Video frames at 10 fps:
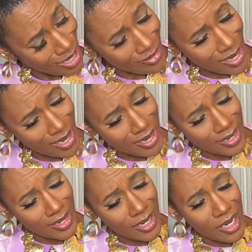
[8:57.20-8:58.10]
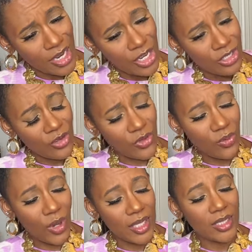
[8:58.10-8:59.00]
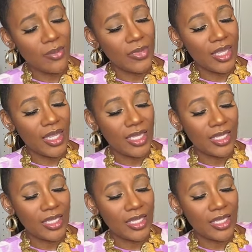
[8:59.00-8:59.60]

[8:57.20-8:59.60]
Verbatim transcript: Okay. So if you want something that's